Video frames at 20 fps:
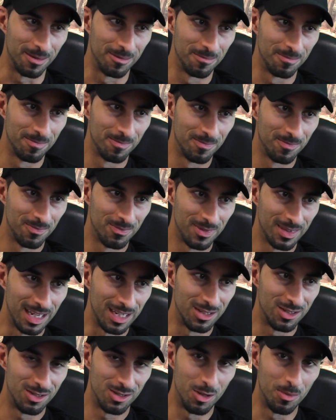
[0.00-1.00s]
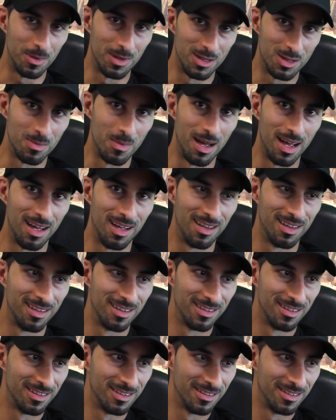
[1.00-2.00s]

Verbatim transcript: That stupid smile.